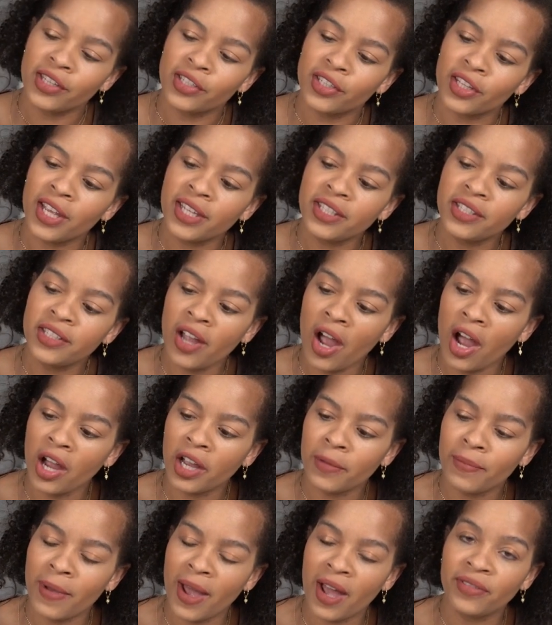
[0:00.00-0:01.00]
so let's
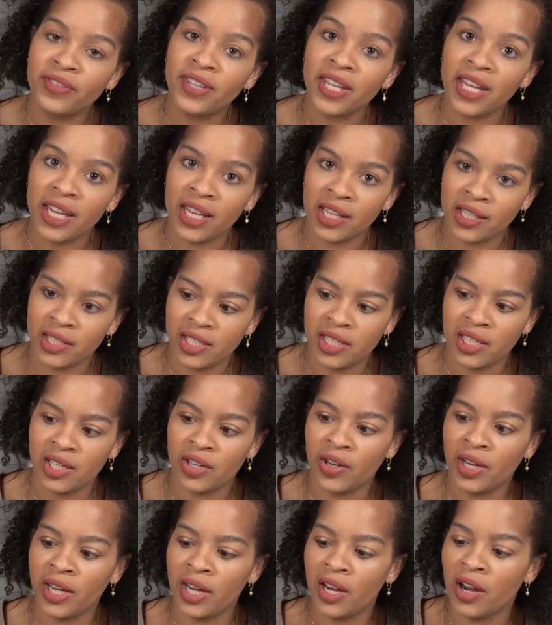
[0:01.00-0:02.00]
talk about the
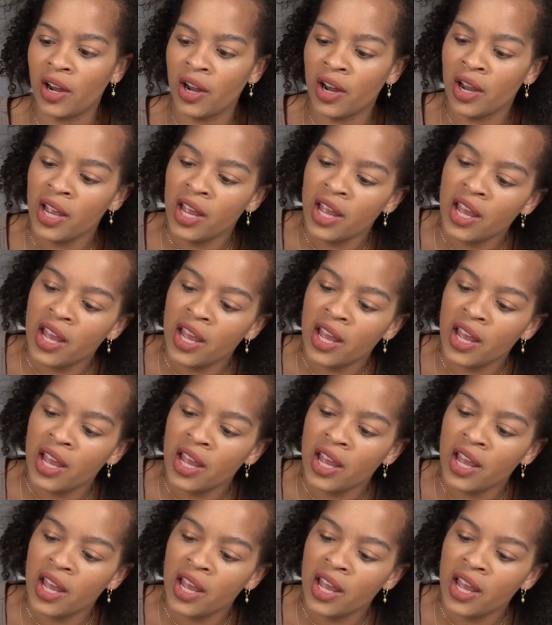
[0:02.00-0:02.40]
interior.